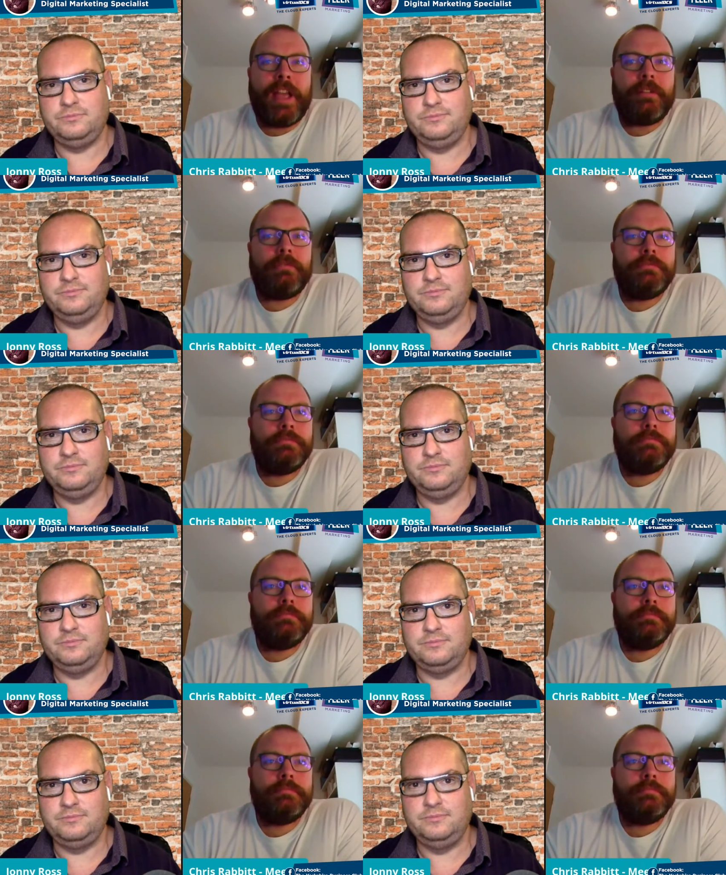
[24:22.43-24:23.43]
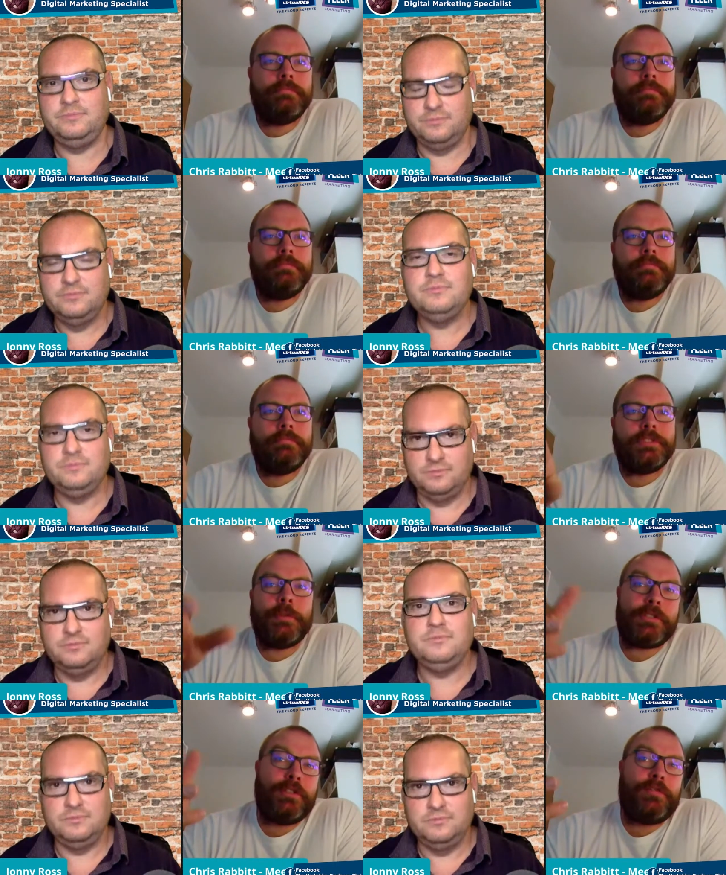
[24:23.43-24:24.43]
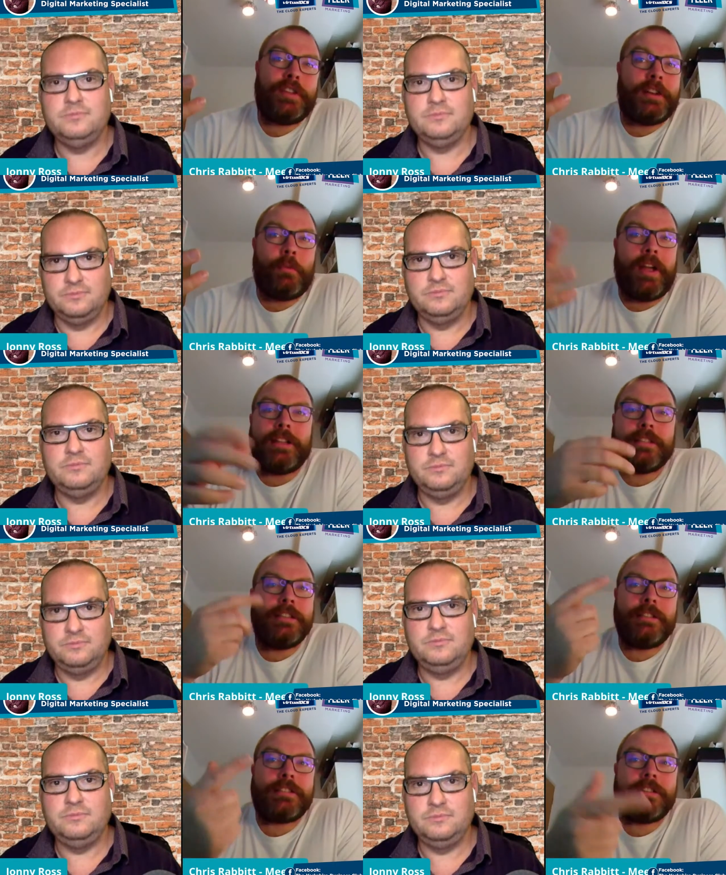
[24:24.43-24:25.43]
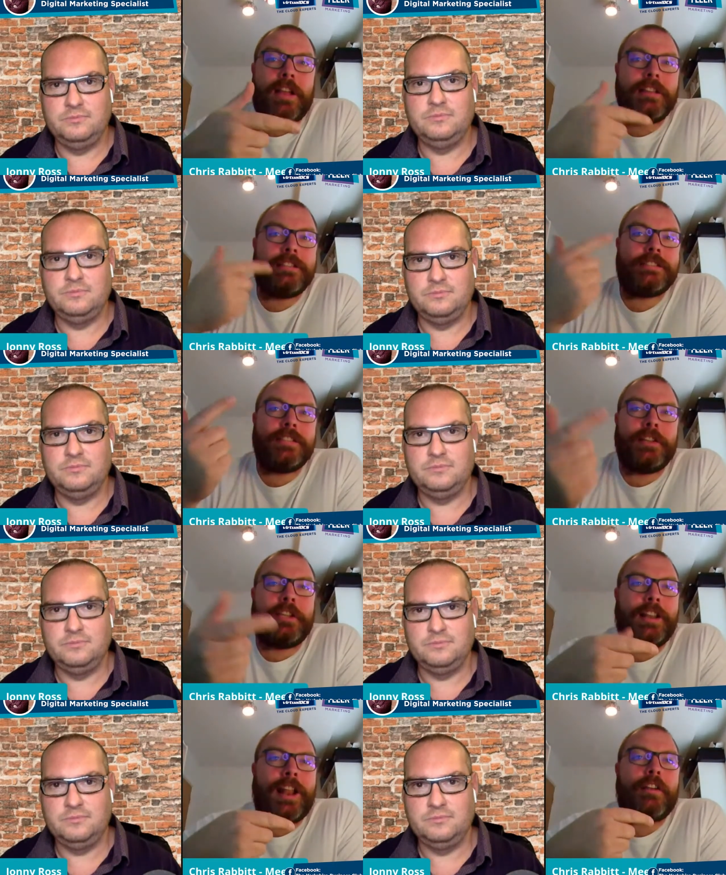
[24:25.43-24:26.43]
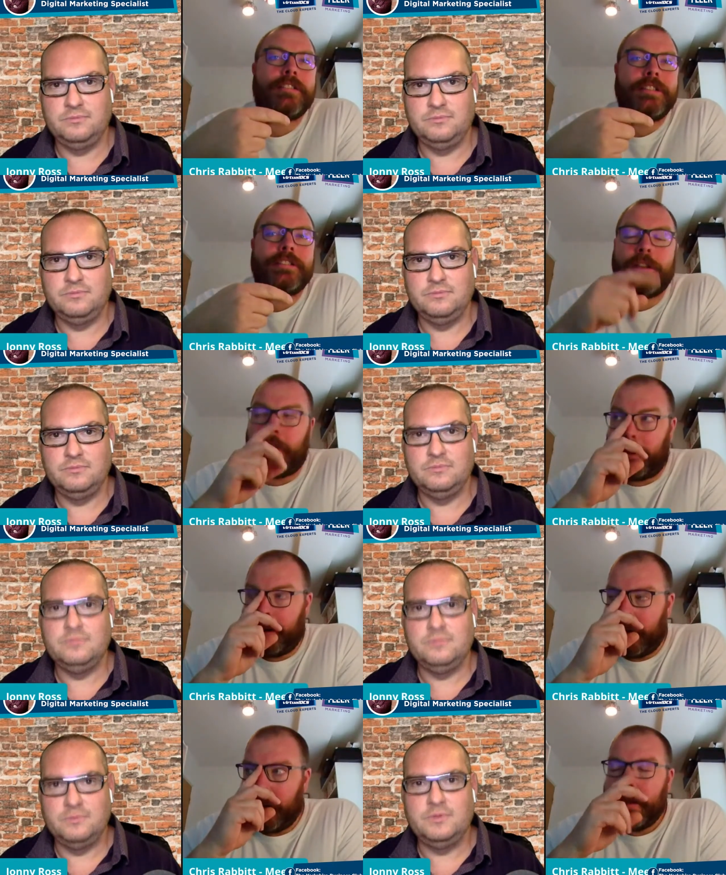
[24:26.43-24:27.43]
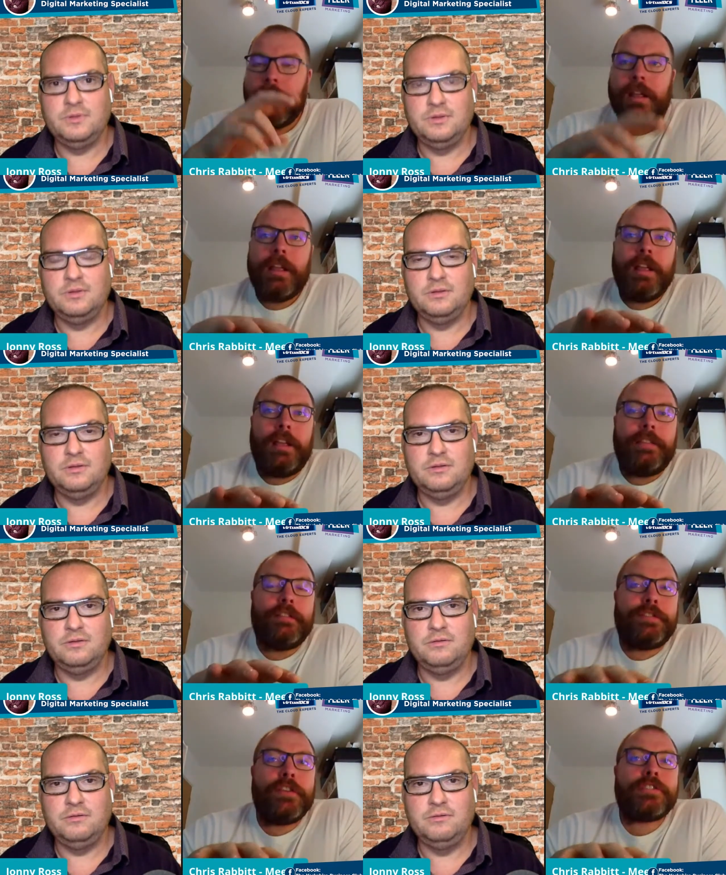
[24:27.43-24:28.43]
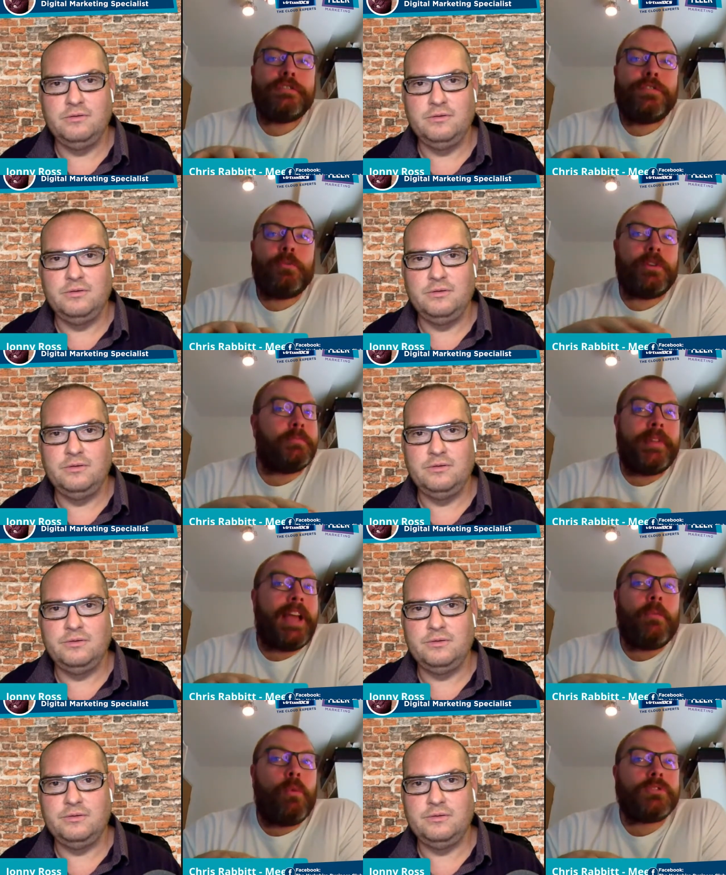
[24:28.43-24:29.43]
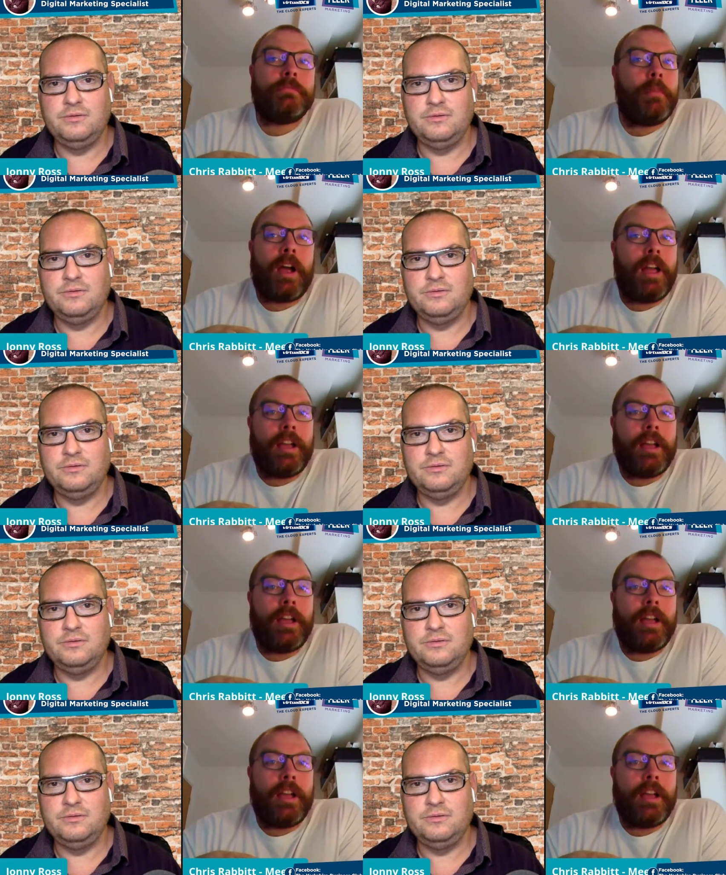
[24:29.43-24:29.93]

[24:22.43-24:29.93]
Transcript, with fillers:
Speaker 1: of meow. So it's lovely in a way. It's, there's a nice circularity to it. In that, first and foremost, meow wasn't